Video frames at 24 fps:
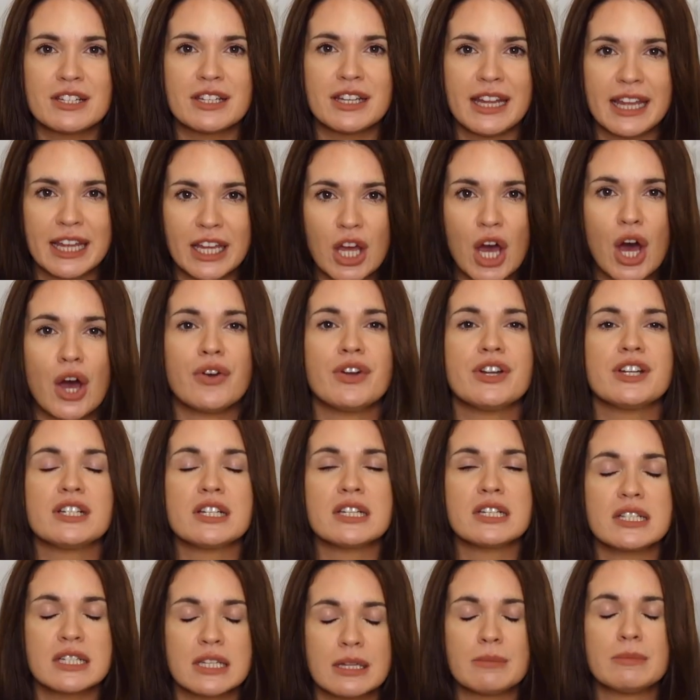and it
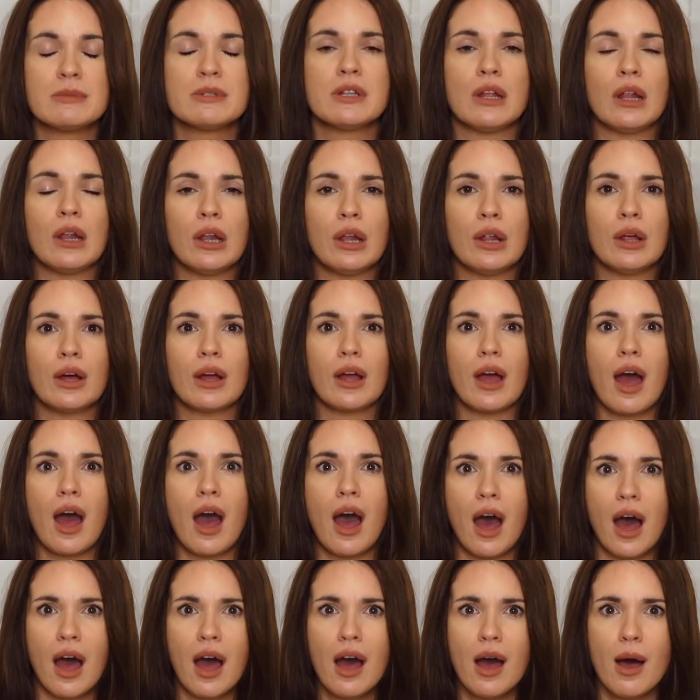encourages them to look
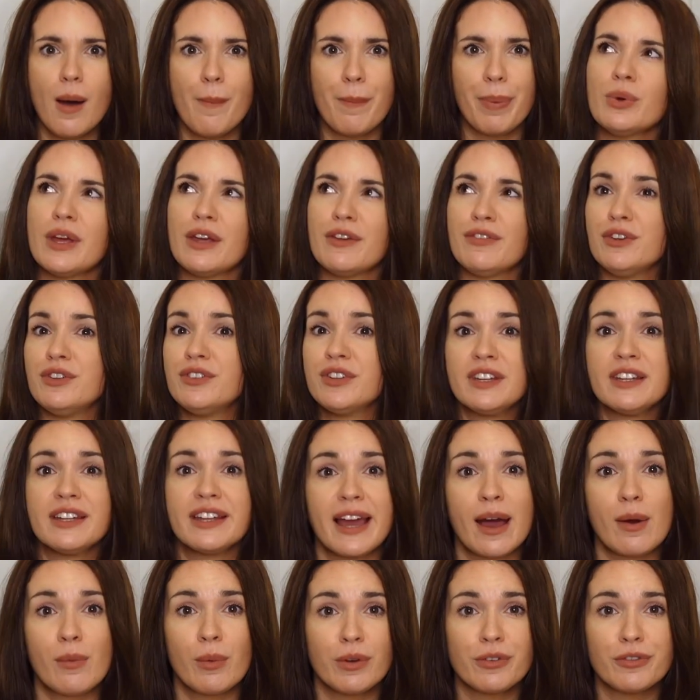up. If you didn't
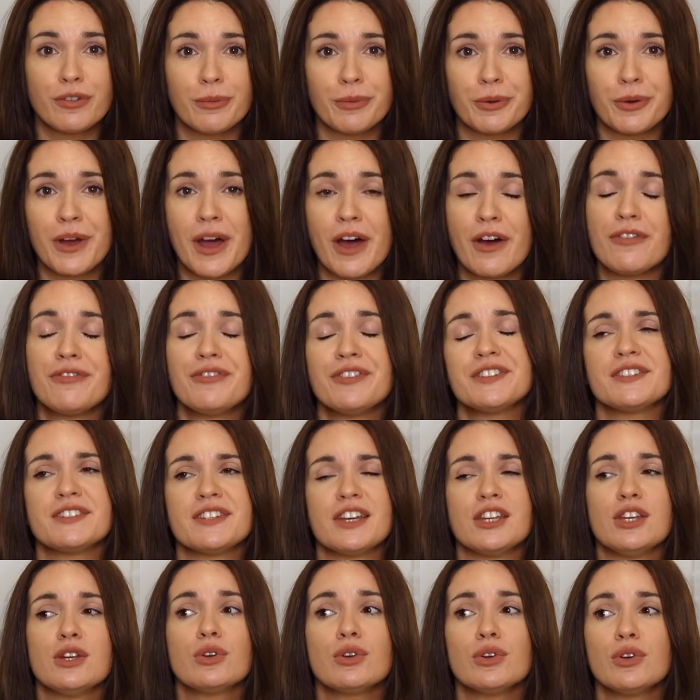get one from your health
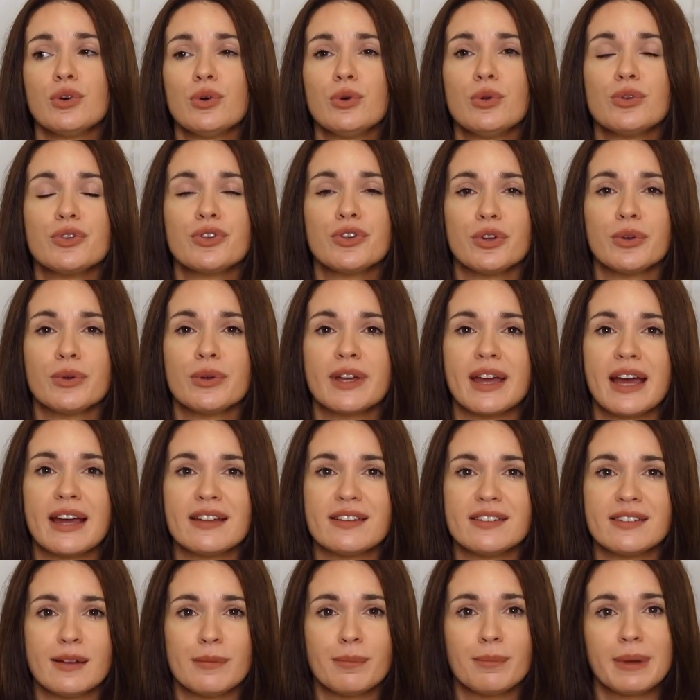visitor, you can also
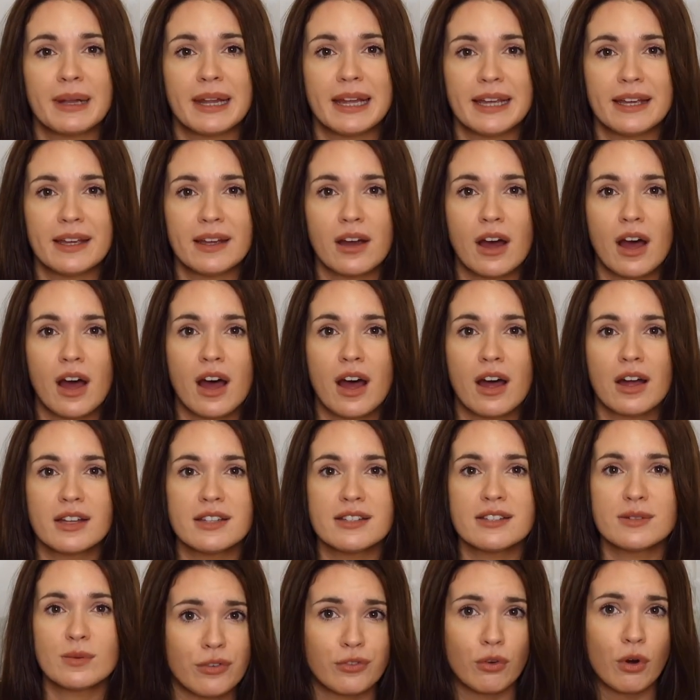get some playing
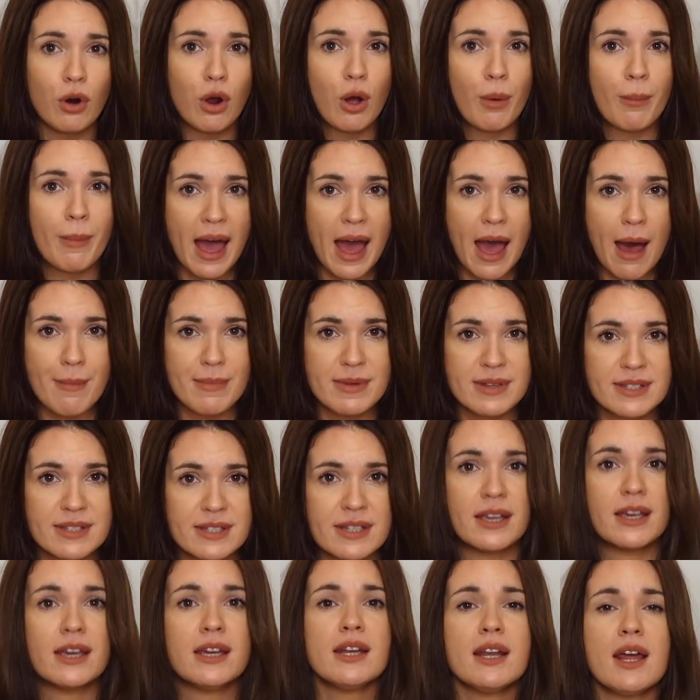cards from
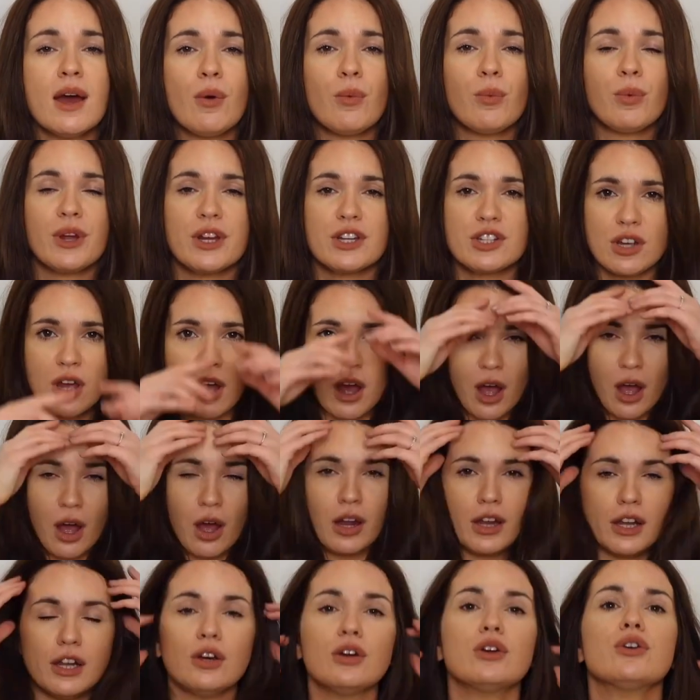Amazon, which
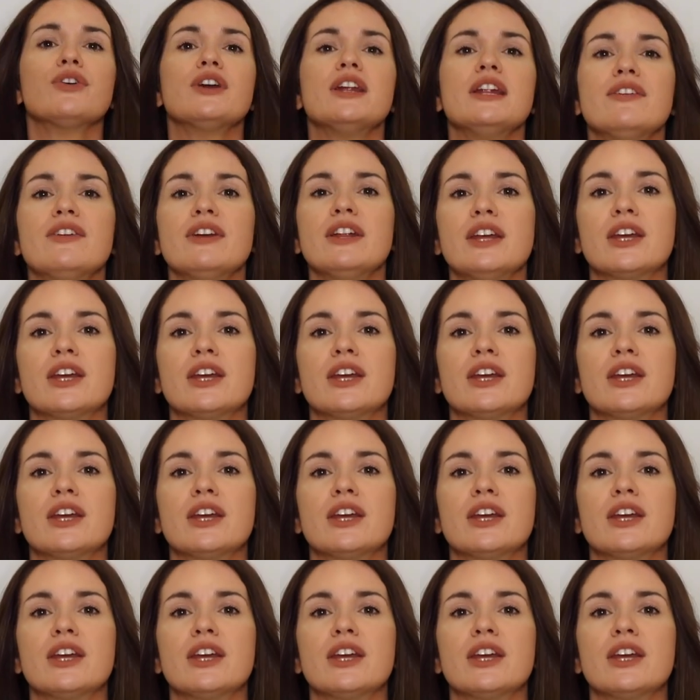look really